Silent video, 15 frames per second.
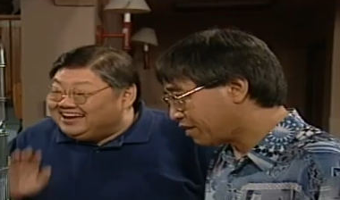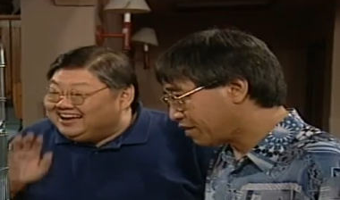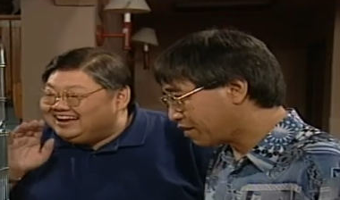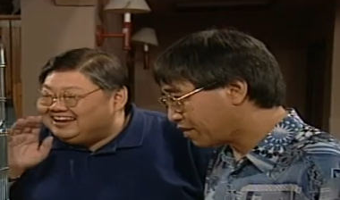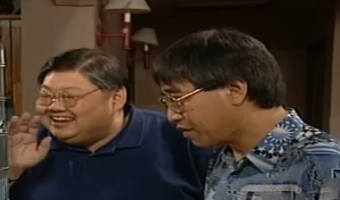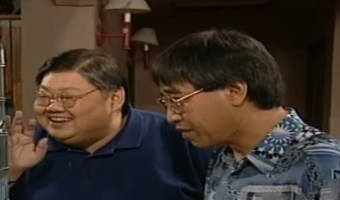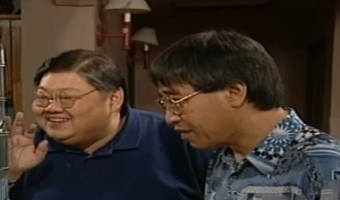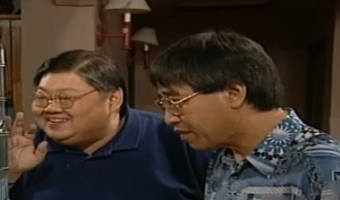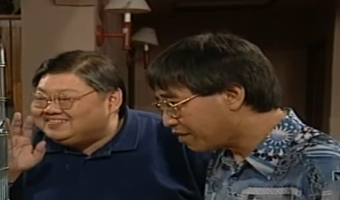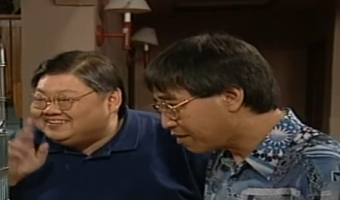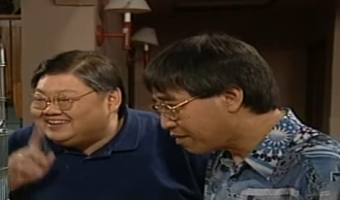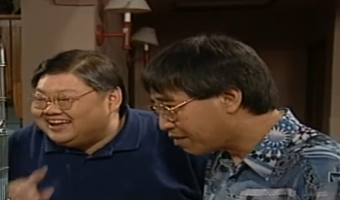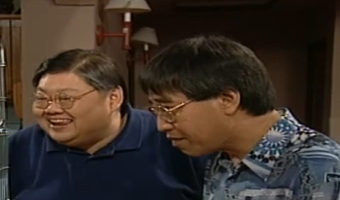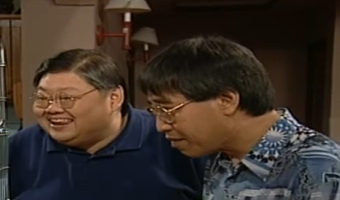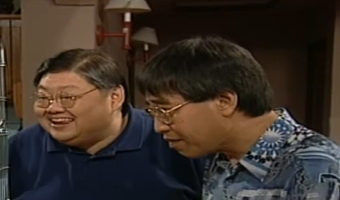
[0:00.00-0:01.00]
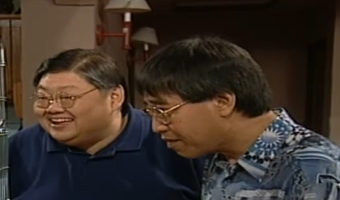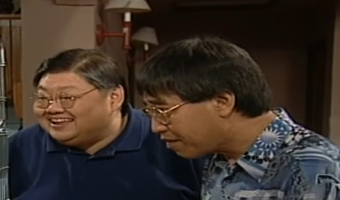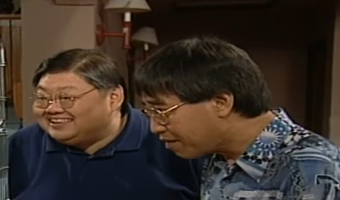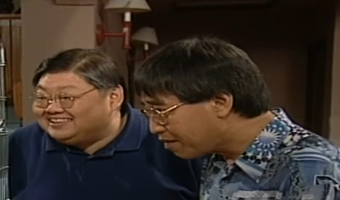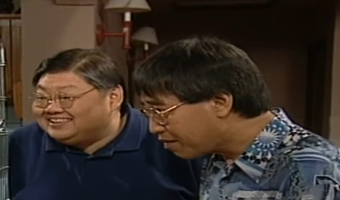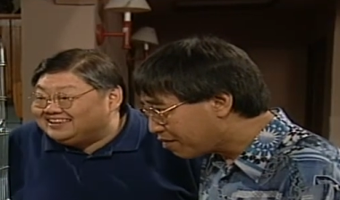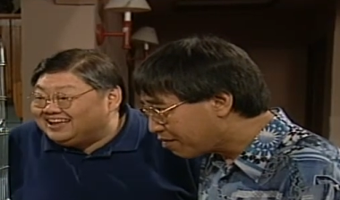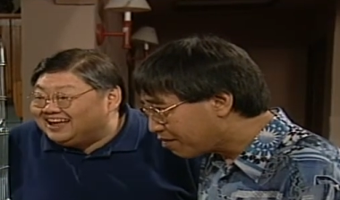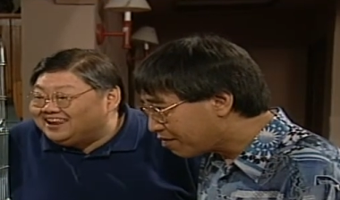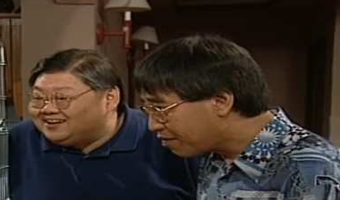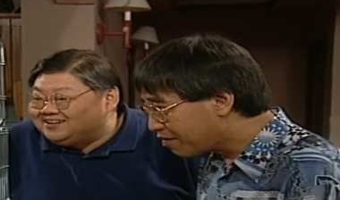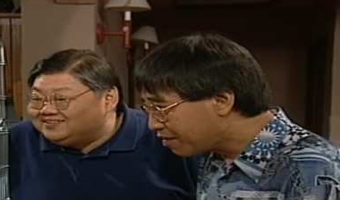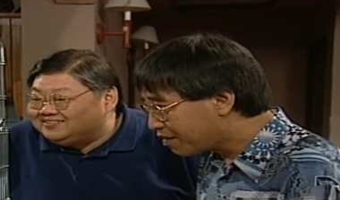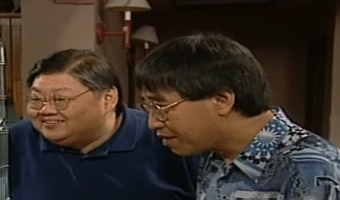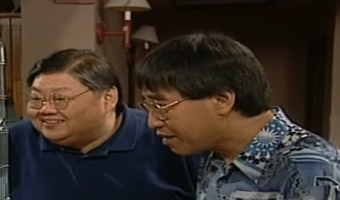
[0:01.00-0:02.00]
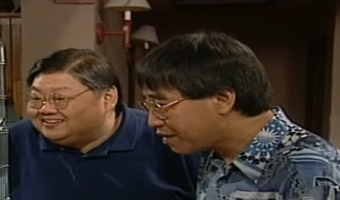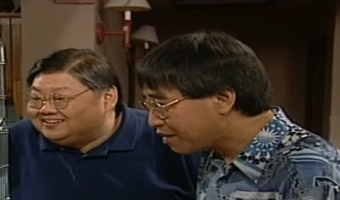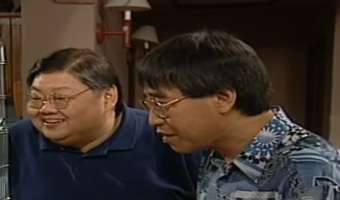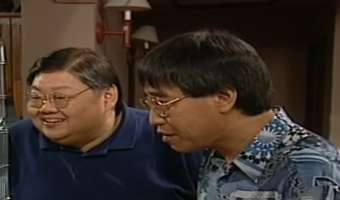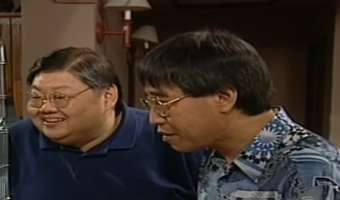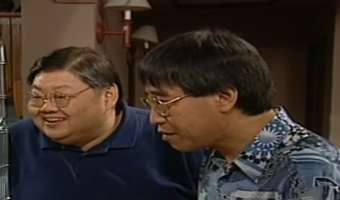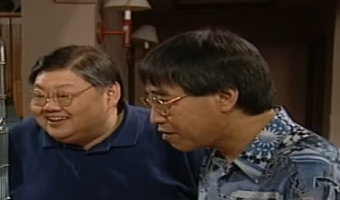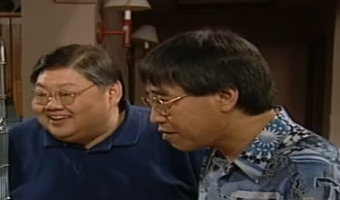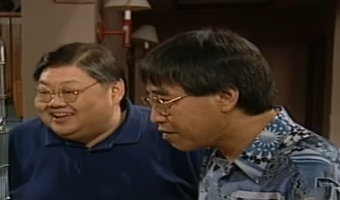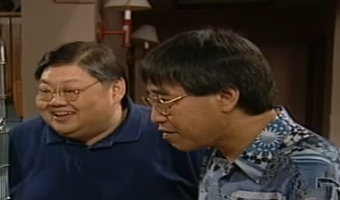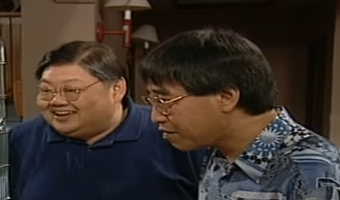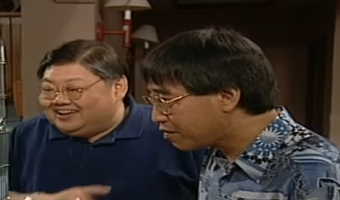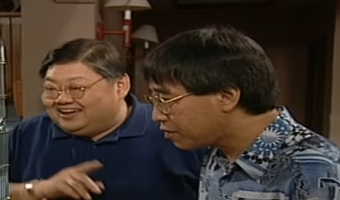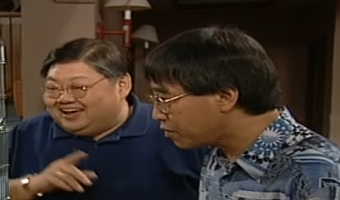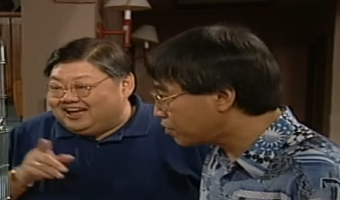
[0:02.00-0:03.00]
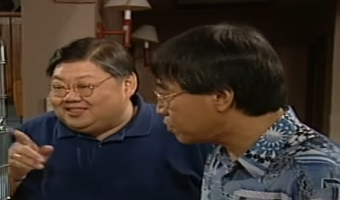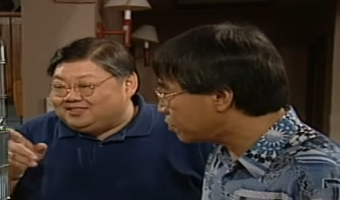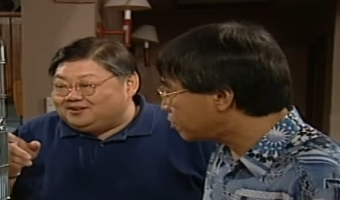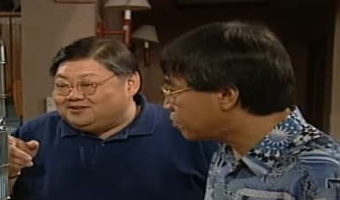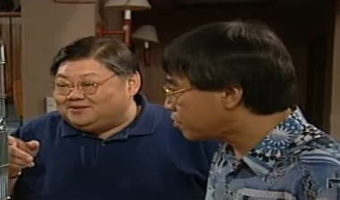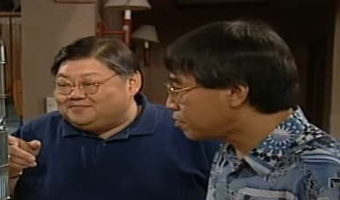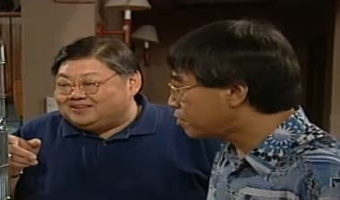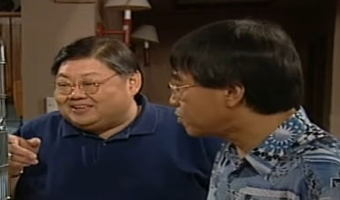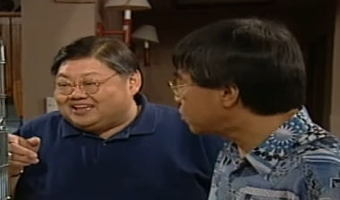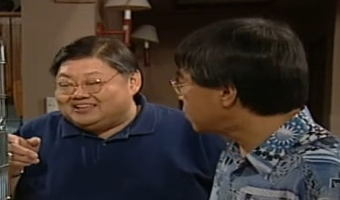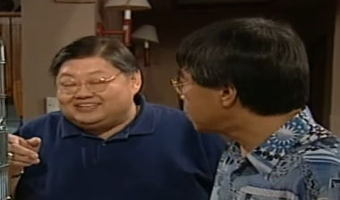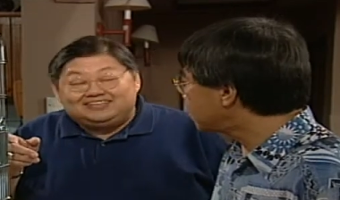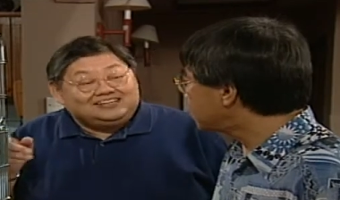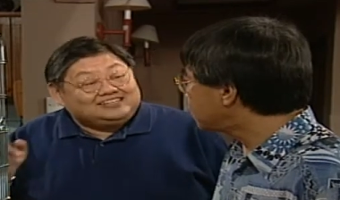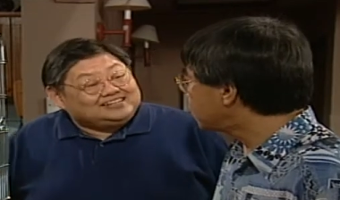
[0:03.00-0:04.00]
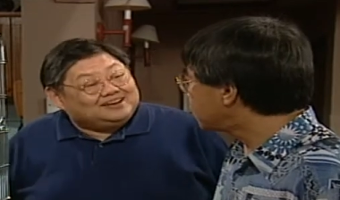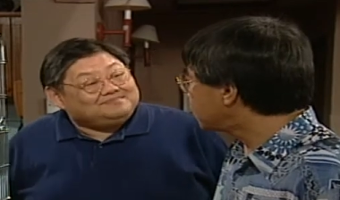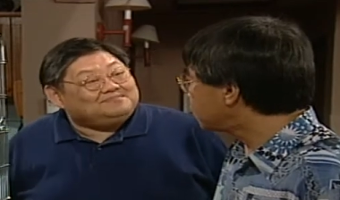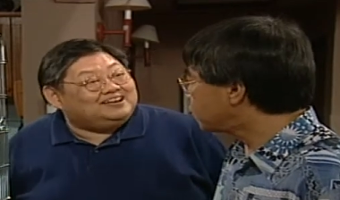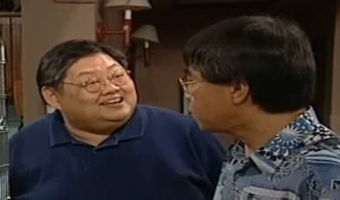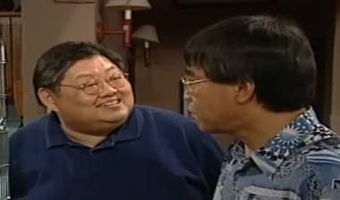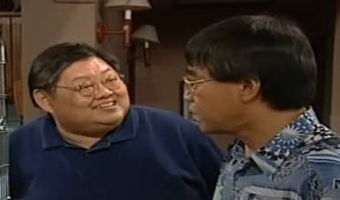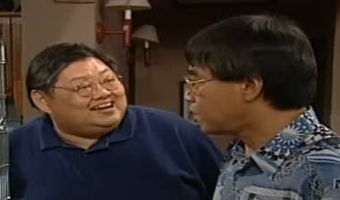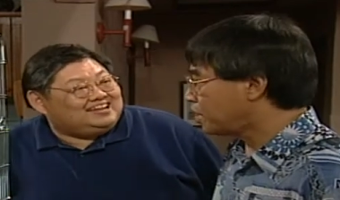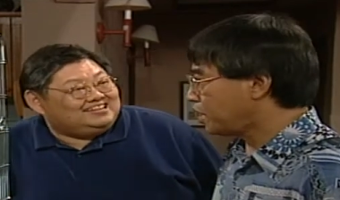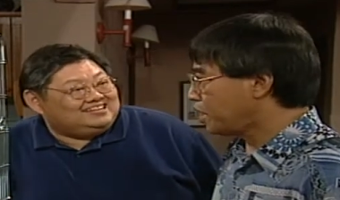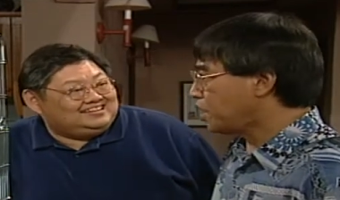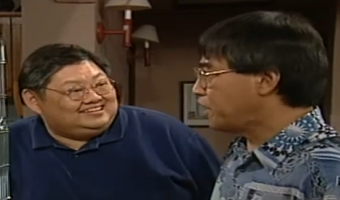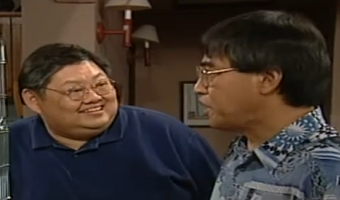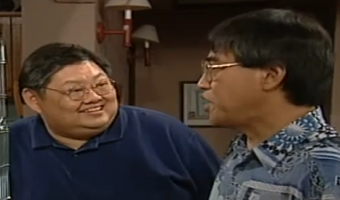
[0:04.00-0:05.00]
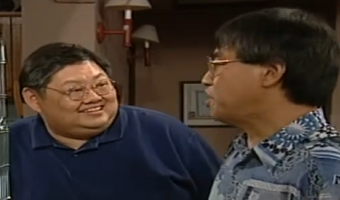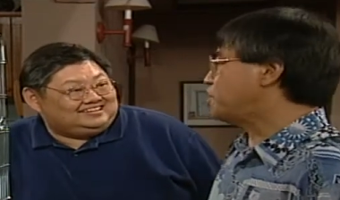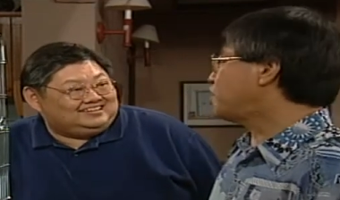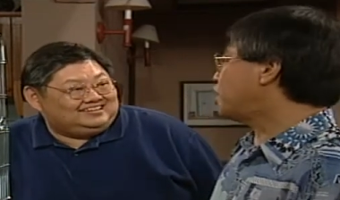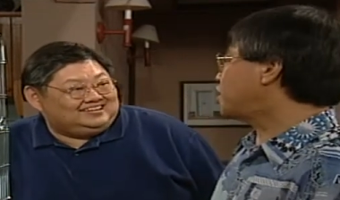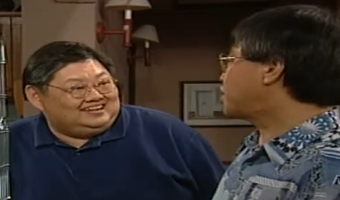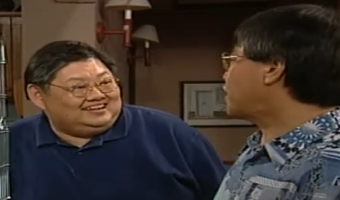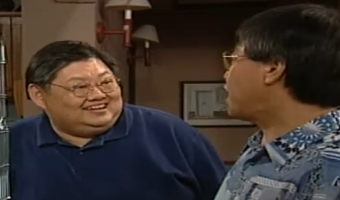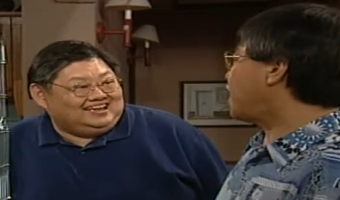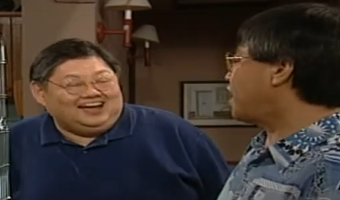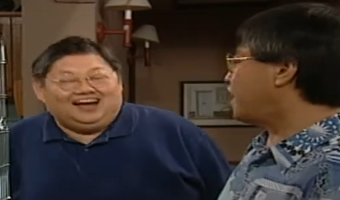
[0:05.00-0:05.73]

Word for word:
Speaker 1: Hello, talent. Hello. Hey, eh, I thought your bird can see Chan Mali Chan. He just saw it,